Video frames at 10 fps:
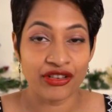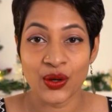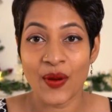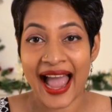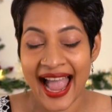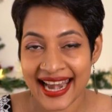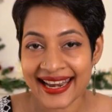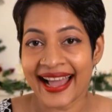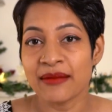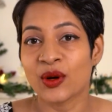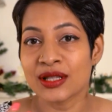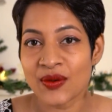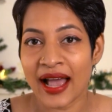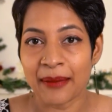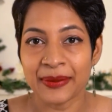for you, and I'm
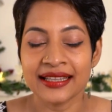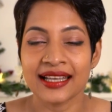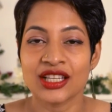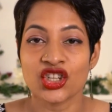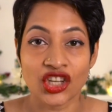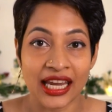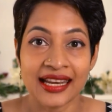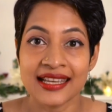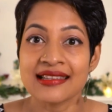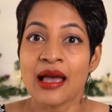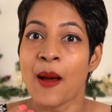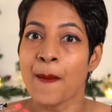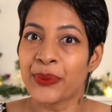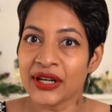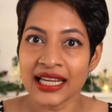also happy that the shade is
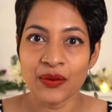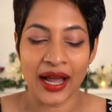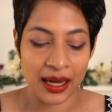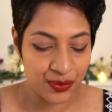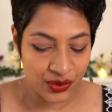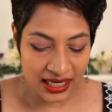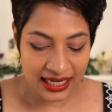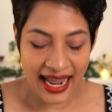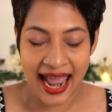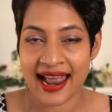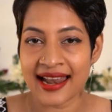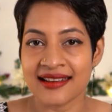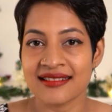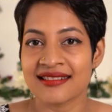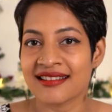pretty vibrant
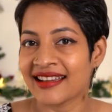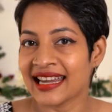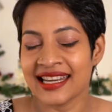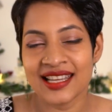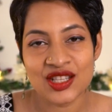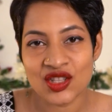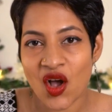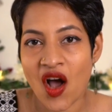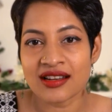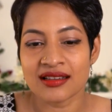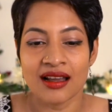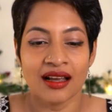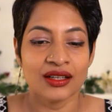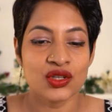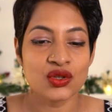and it is not
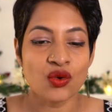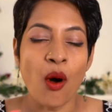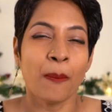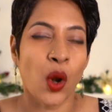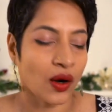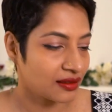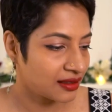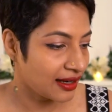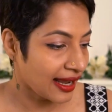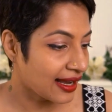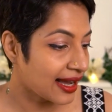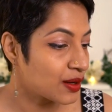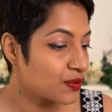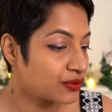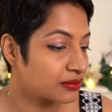so blotted like
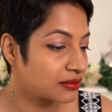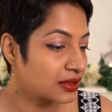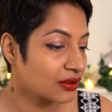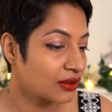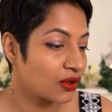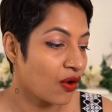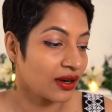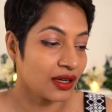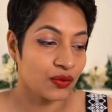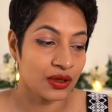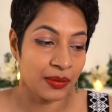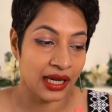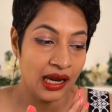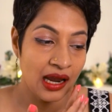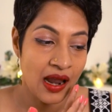I thought it would
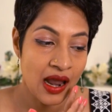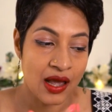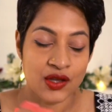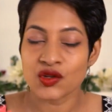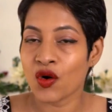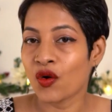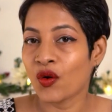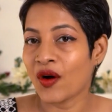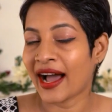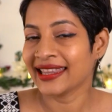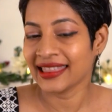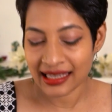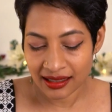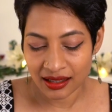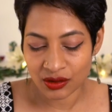be. So I
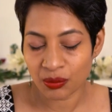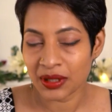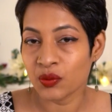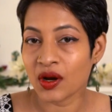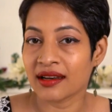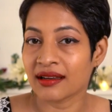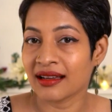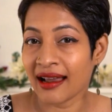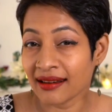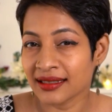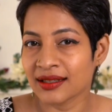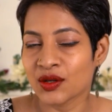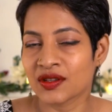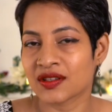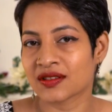think the Ruby Woo color
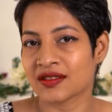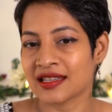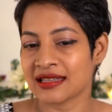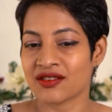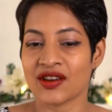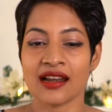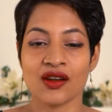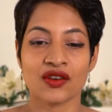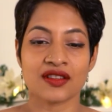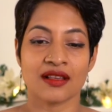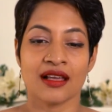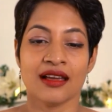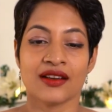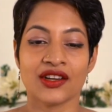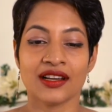looks, the red looks
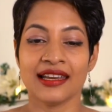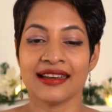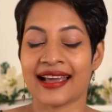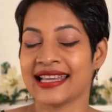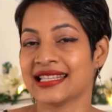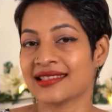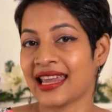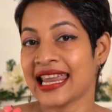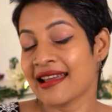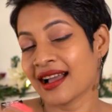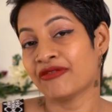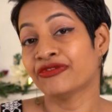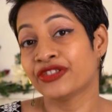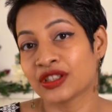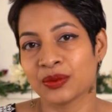really nice in a
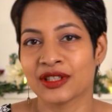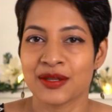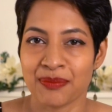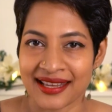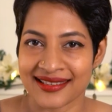comfortable space.